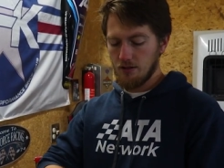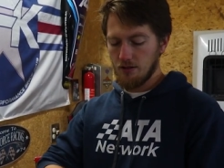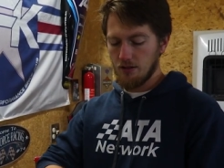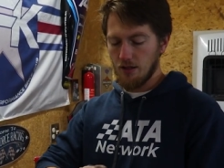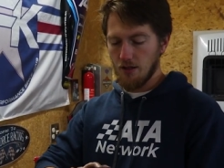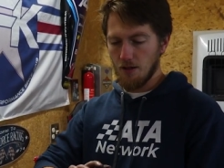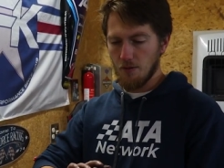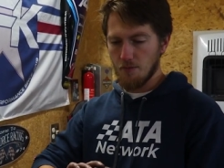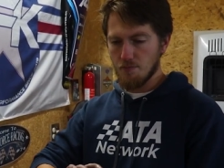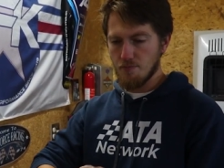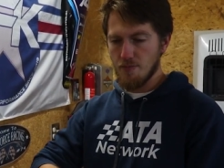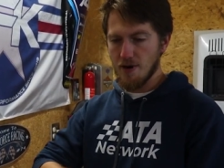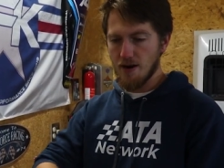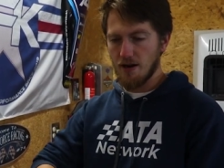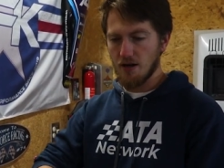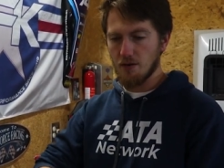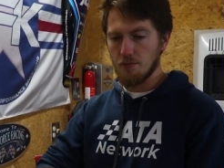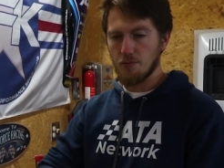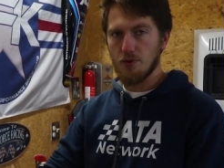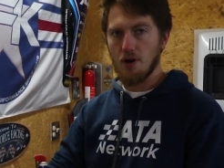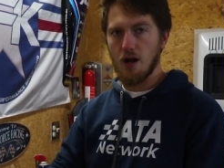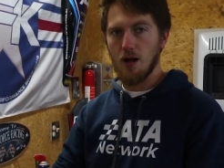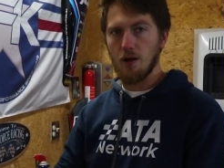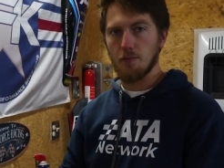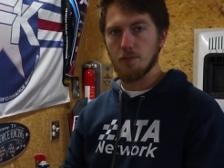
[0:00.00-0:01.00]

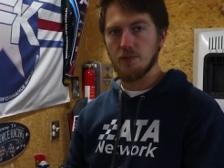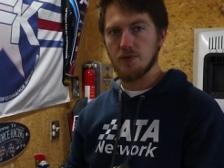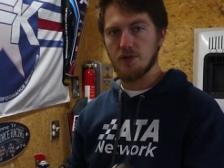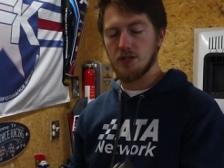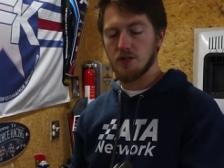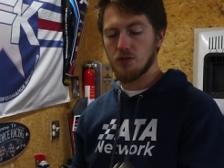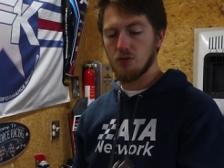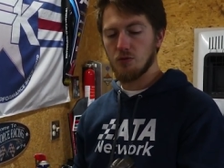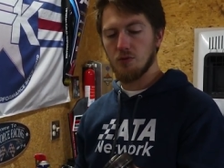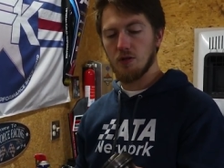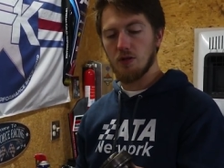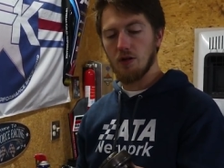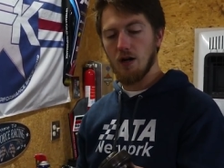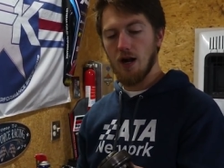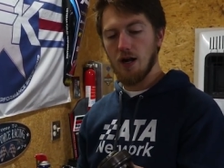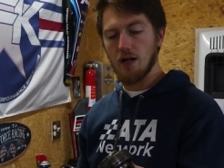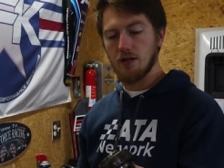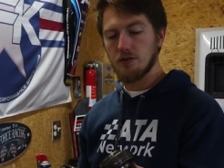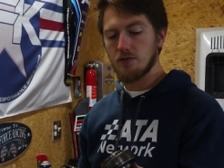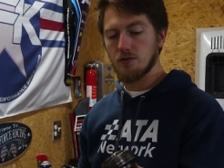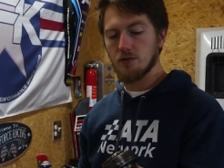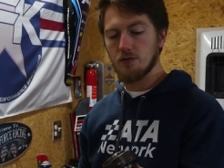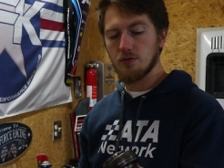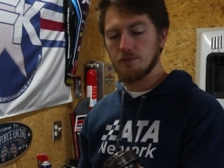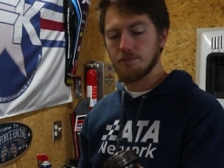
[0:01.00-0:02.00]
bearing problems in the rear
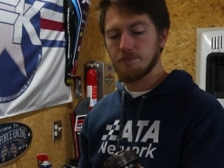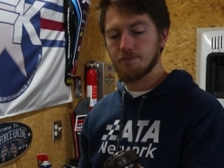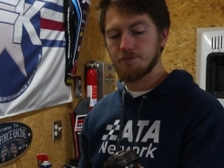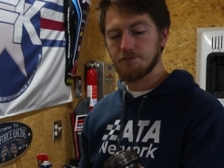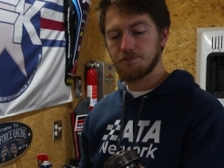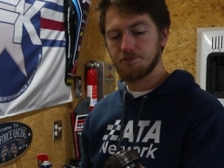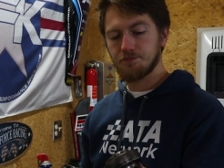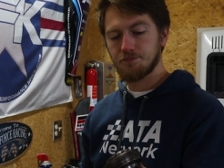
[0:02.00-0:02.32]
axle.